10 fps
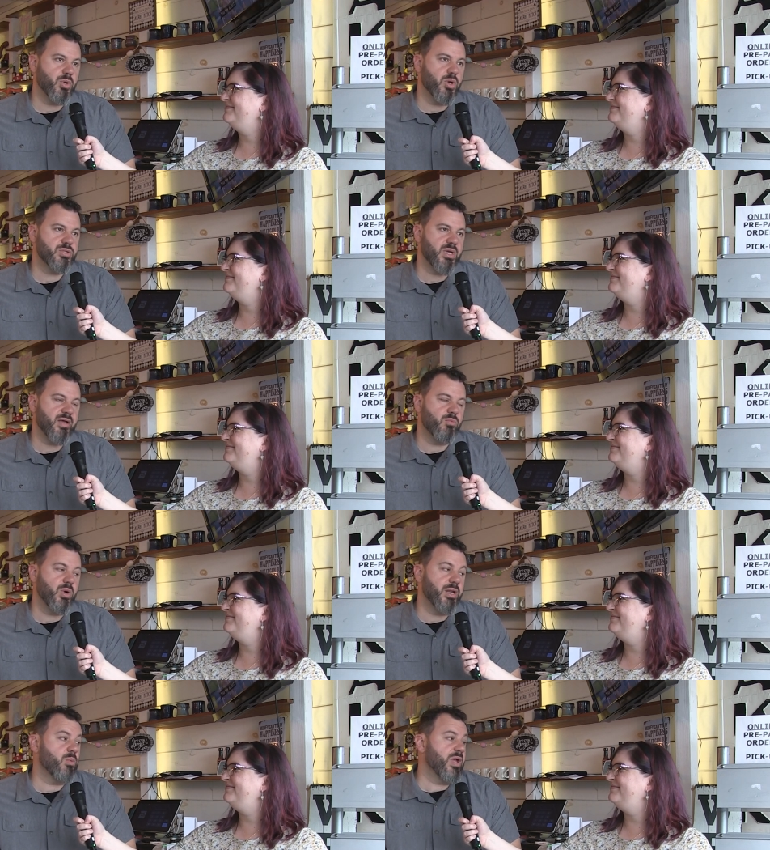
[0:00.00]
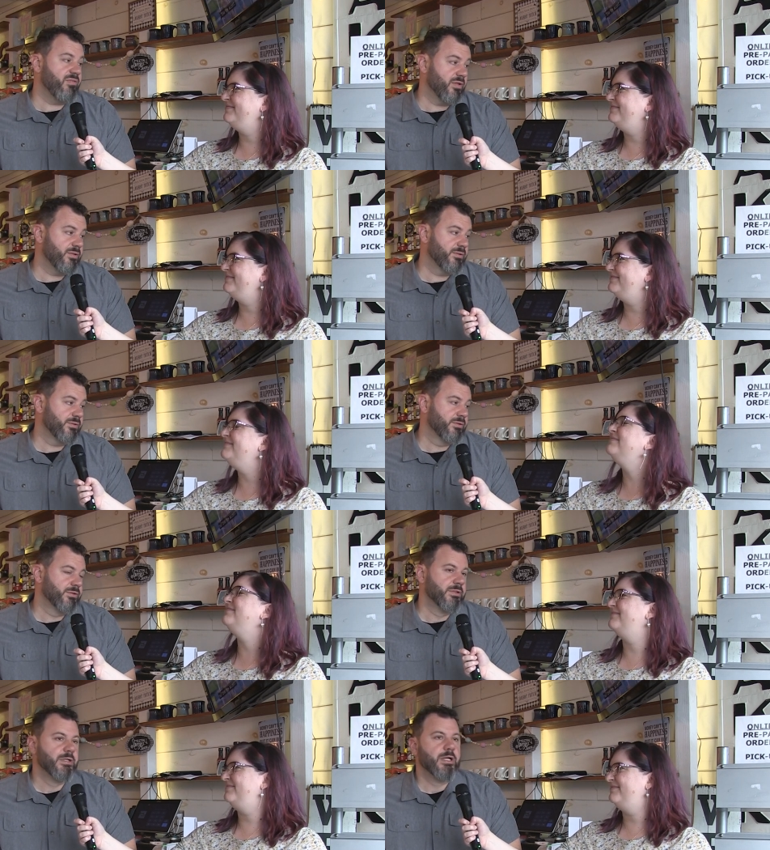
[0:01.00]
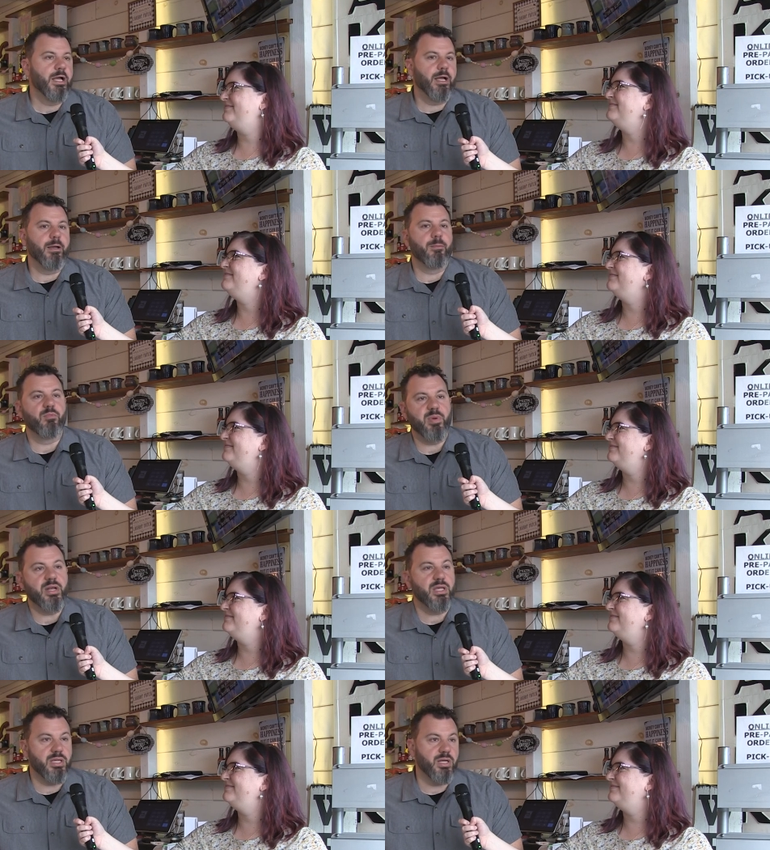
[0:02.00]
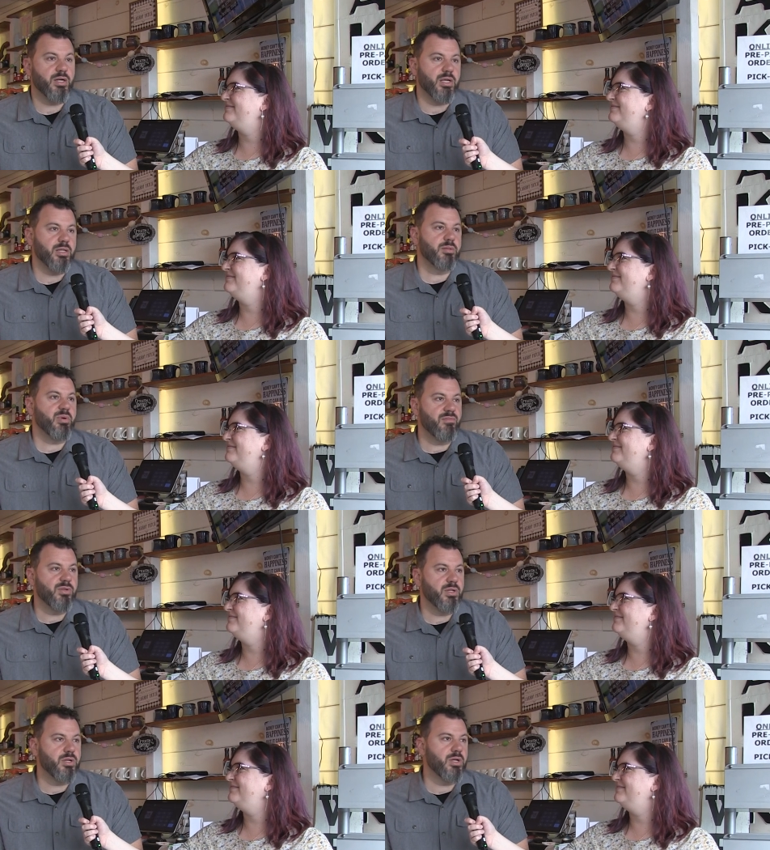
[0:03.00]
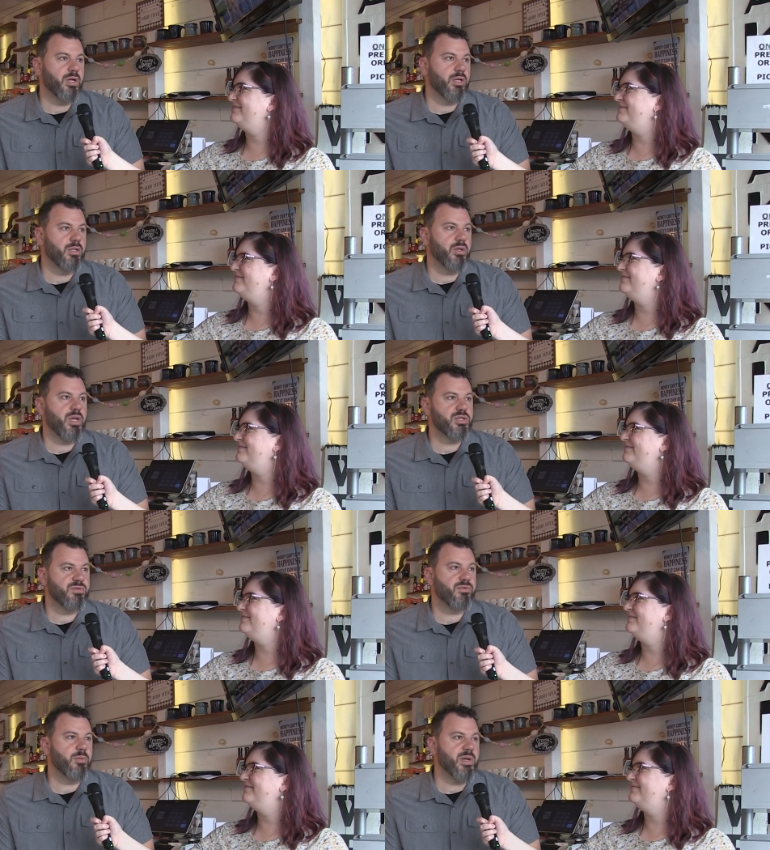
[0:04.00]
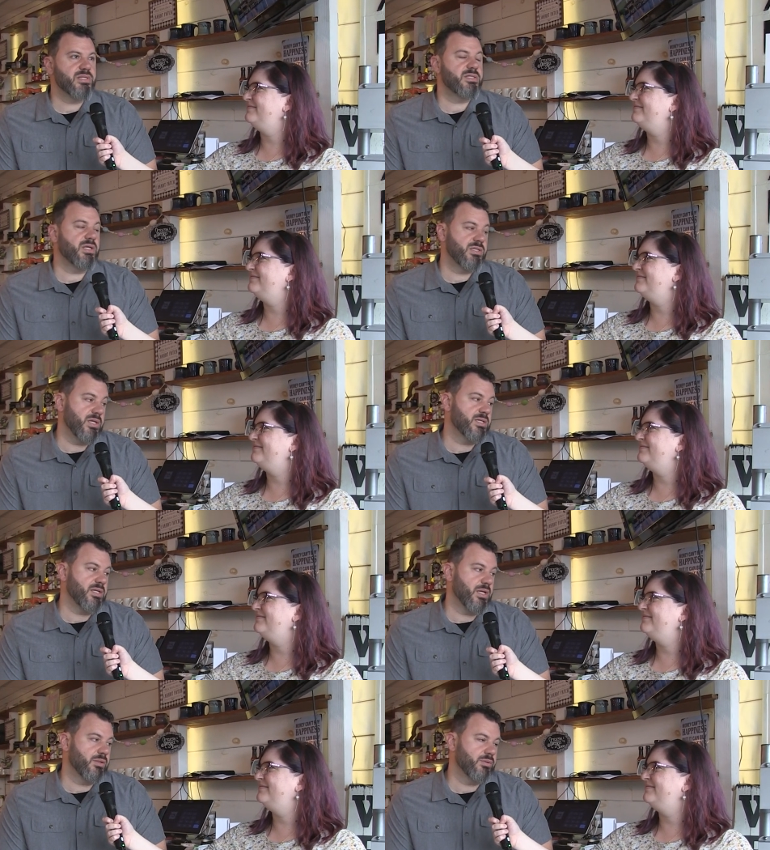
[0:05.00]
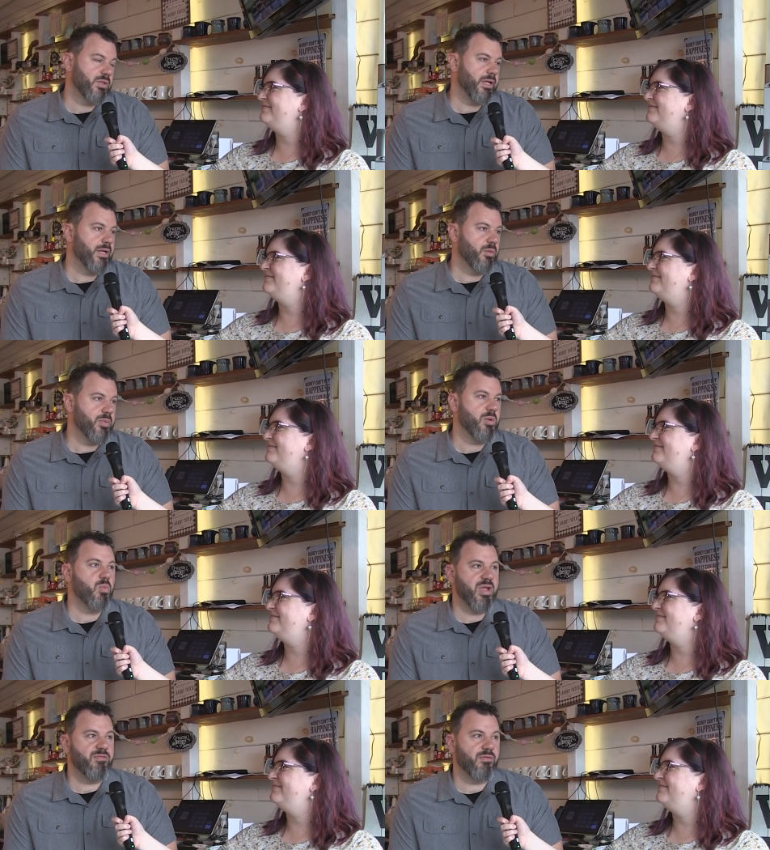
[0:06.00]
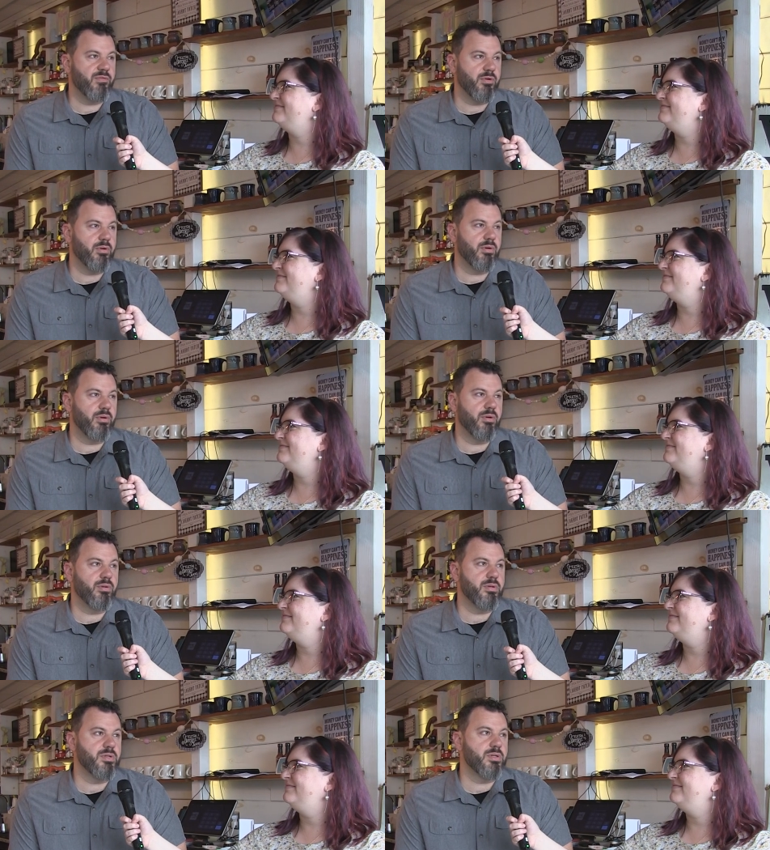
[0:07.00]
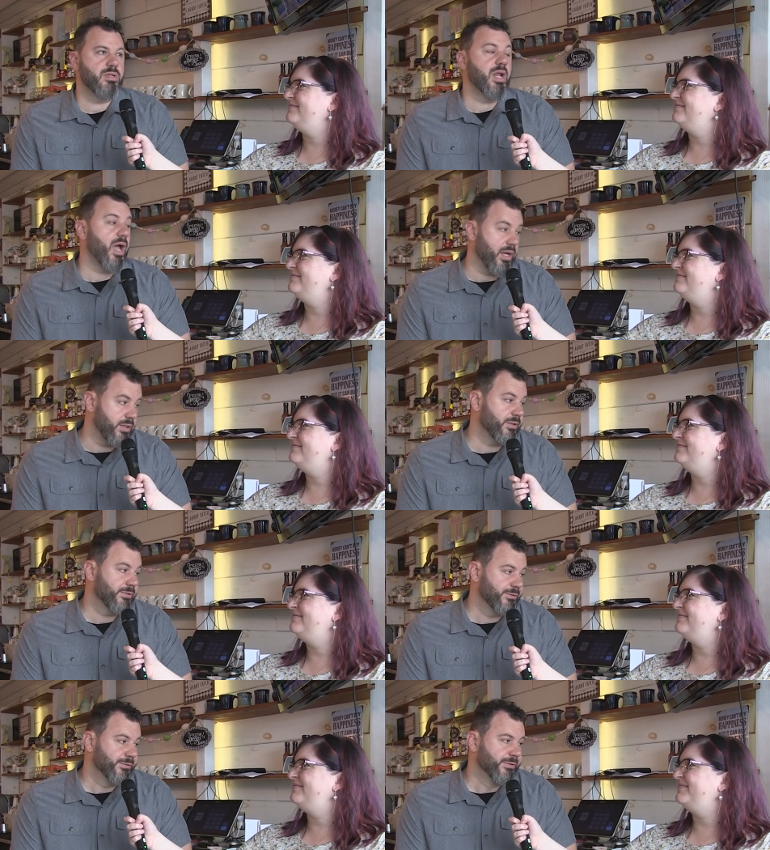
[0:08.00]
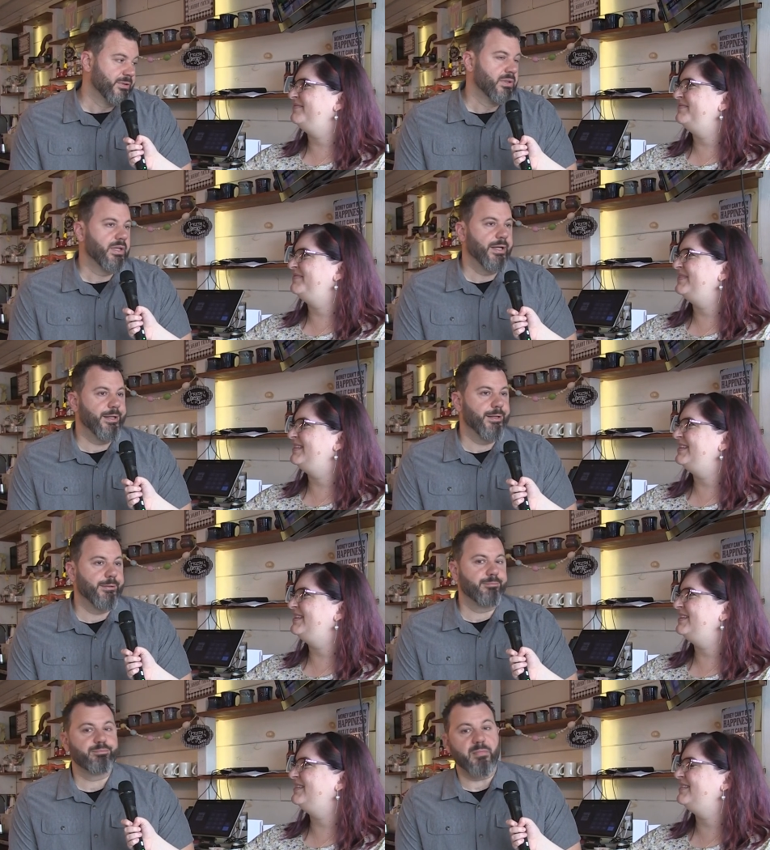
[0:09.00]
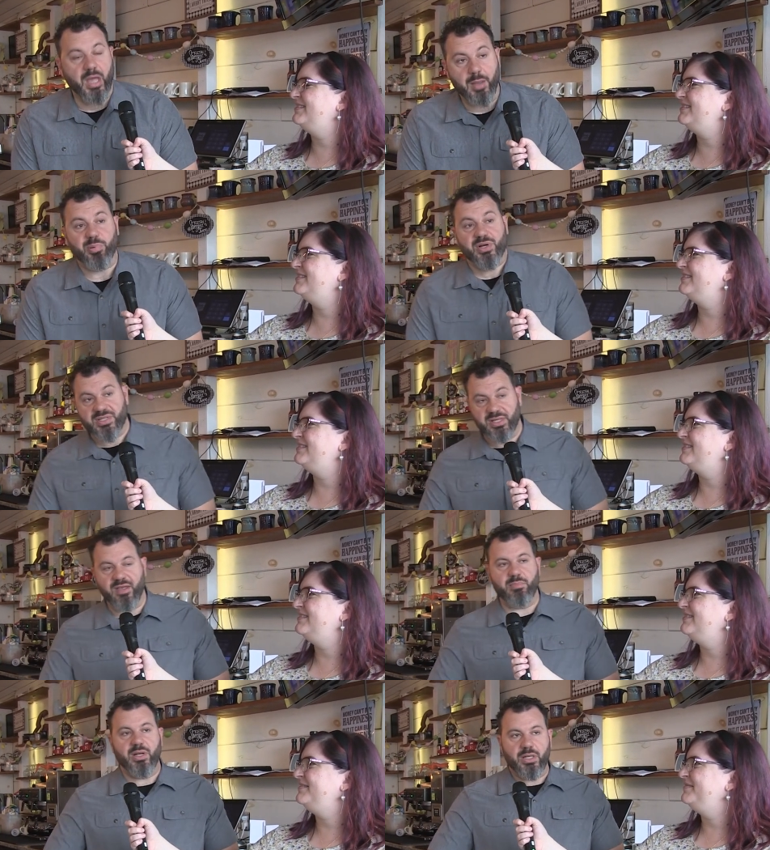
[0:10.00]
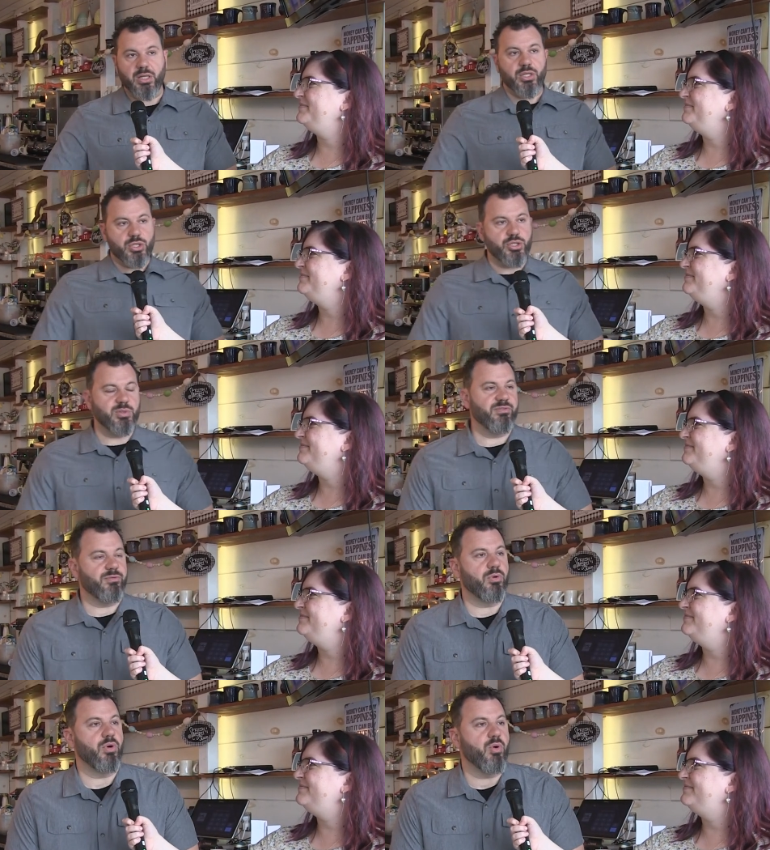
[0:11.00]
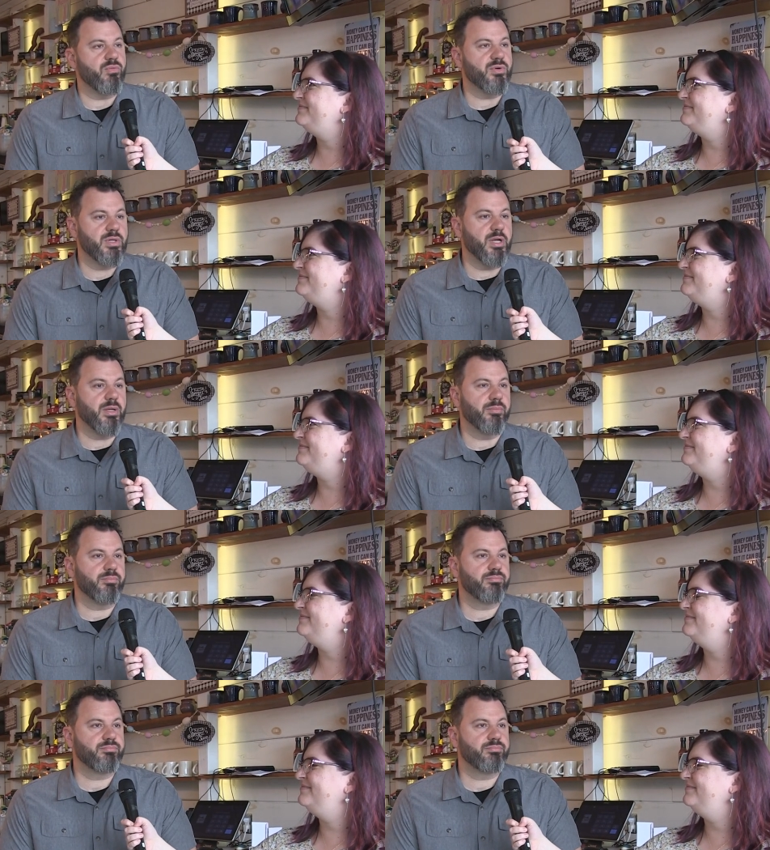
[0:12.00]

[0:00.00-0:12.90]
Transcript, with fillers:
Speaker 1: and we also have one in Wakefield. Um, we've been here in the Beverly uh, location for about six years now, and we've been in Wakefield for nine. Um, I personally have been in the industry for over um,